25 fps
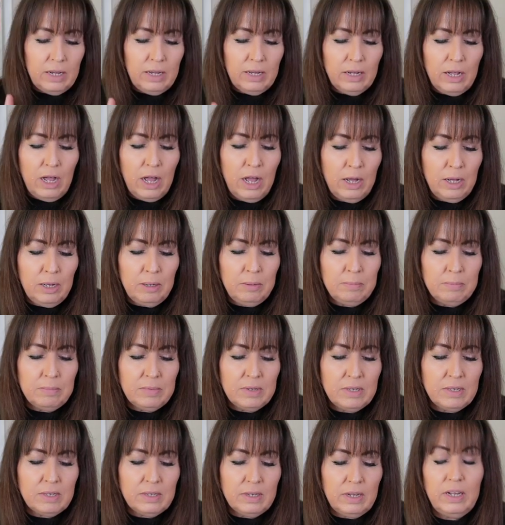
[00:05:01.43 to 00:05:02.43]
It
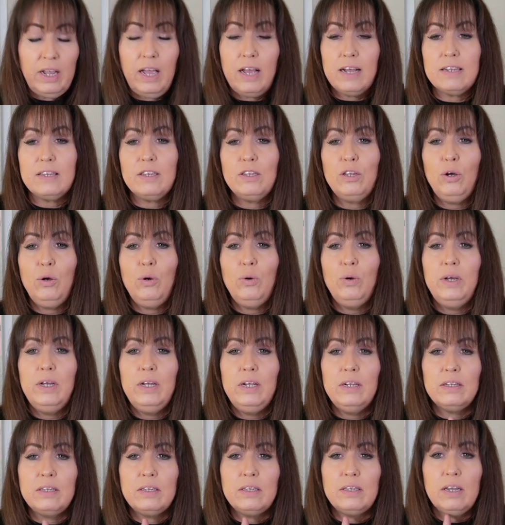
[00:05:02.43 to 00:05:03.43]
comes, yeah, so
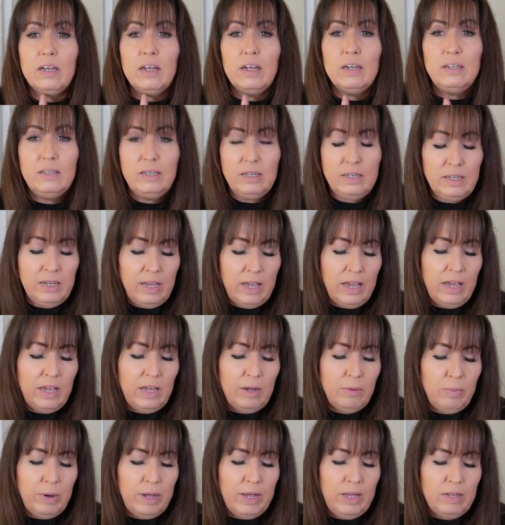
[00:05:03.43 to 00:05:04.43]
it's
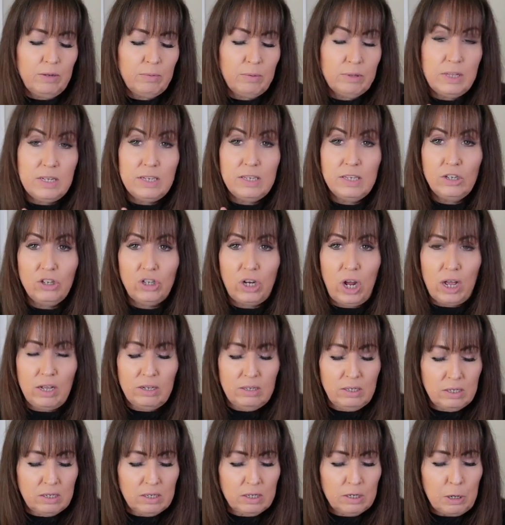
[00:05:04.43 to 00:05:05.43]
DK weight is what they
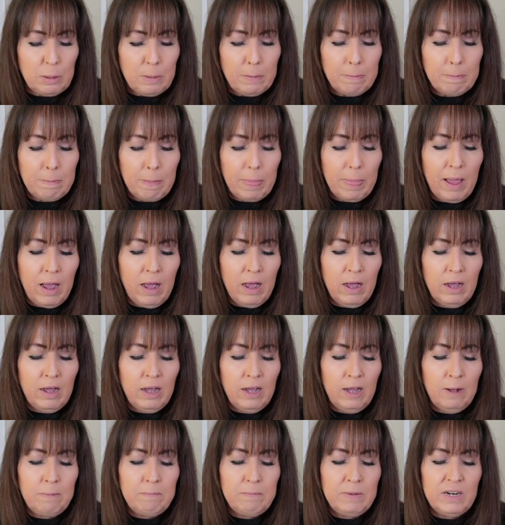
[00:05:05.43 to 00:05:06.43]
suggest.
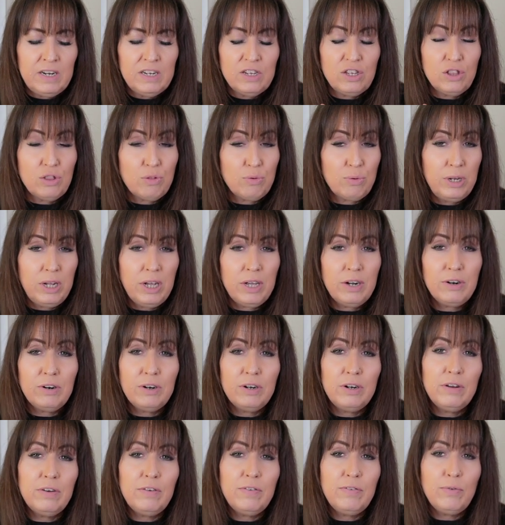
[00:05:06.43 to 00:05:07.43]
It is
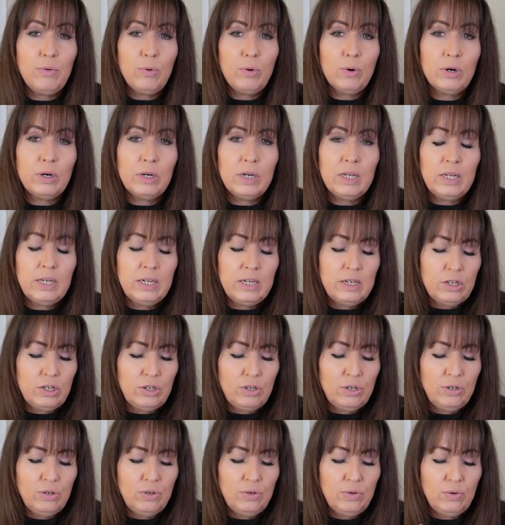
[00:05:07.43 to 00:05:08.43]
340
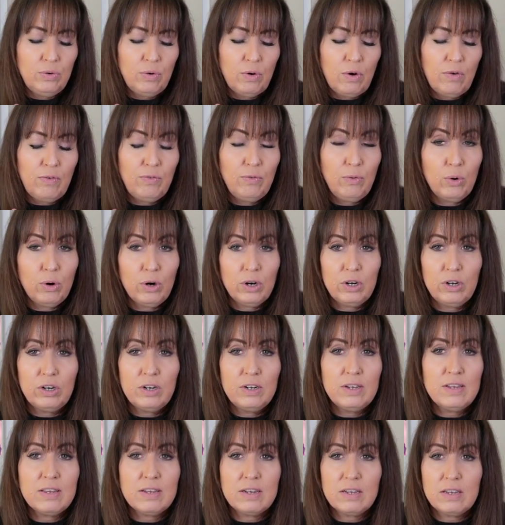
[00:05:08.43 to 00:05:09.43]
to
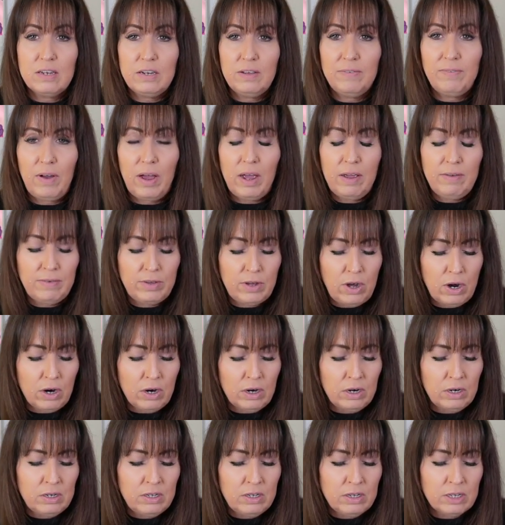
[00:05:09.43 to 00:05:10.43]
465
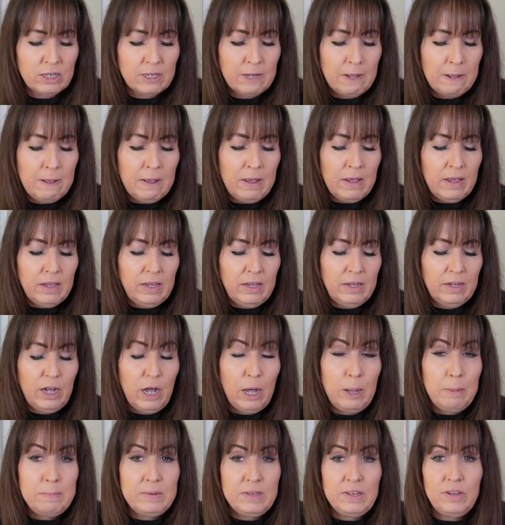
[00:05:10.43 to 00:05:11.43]
yards. It
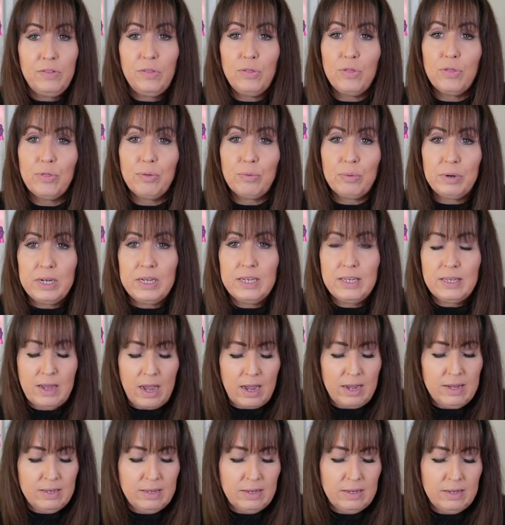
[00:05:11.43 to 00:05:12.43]
comes in 3
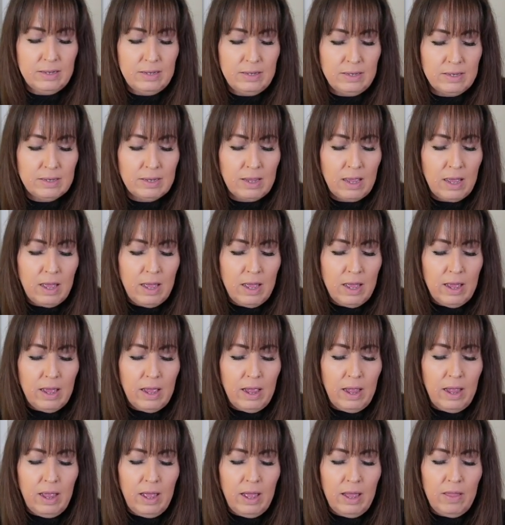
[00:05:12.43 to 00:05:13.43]
sizes,
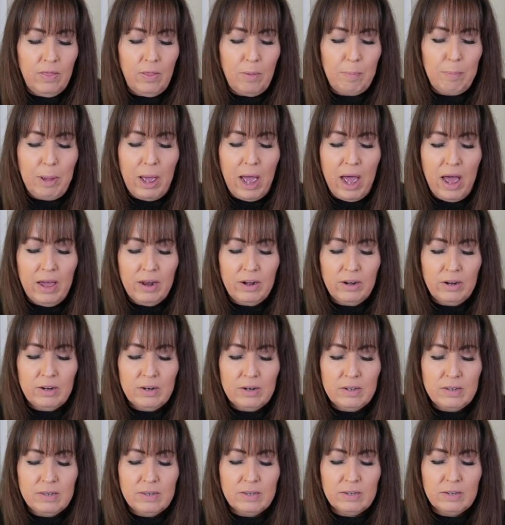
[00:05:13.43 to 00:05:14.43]
and the
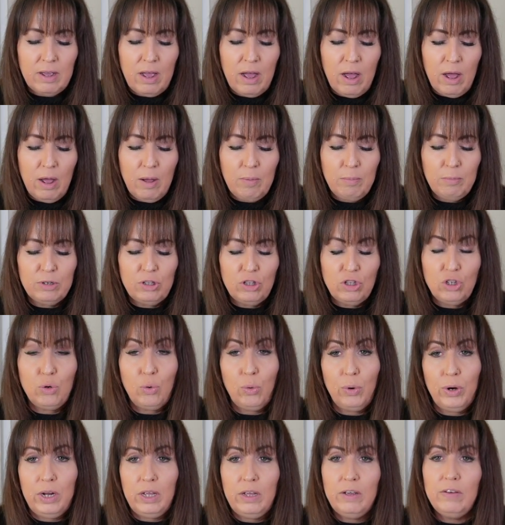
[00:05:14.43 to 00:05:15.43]
patterns come with
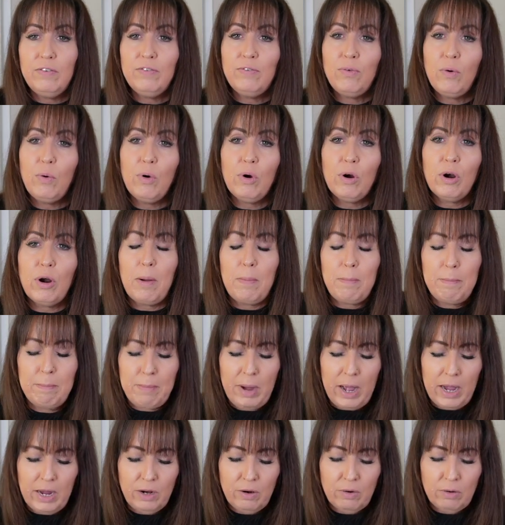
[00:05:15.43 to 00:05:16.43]
24
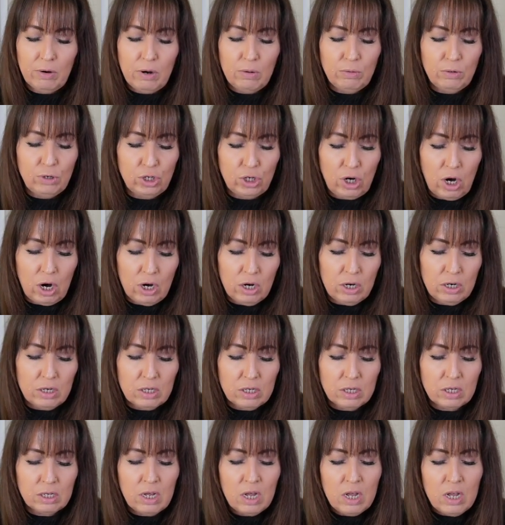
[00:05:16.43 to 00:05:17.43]
micro
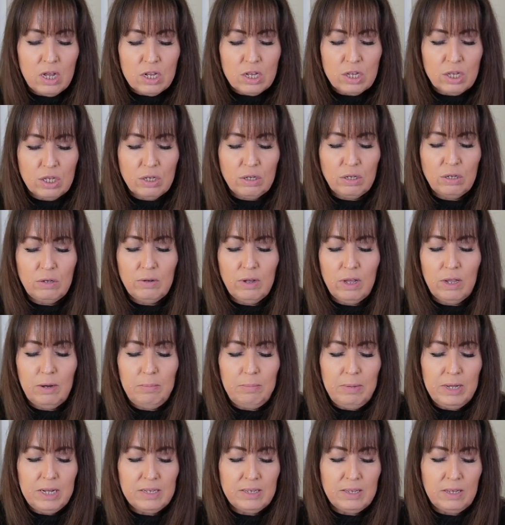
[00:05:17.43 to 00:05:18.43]
charts, so you
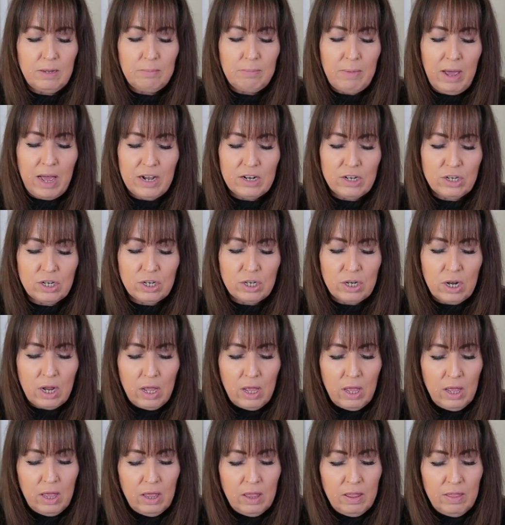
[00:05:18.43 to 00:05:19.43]
can mix and match
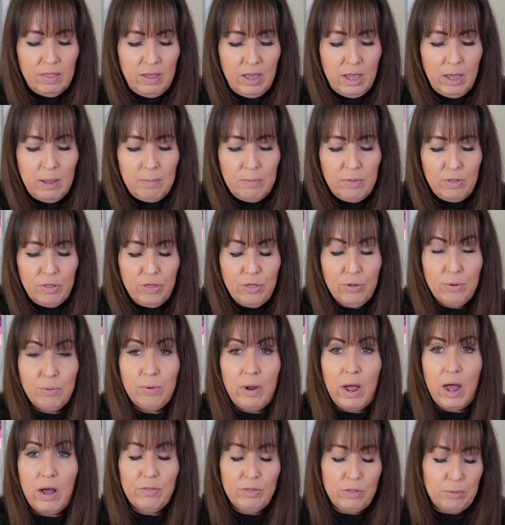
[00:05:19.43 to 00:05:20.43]
them
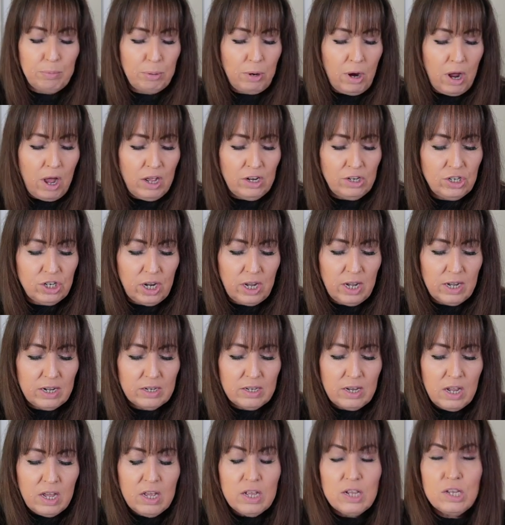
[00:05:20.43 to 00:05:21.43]
throughout the
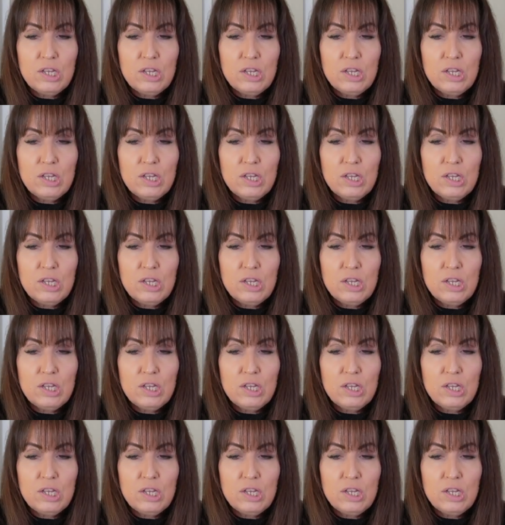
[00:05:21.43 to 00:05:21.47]
project.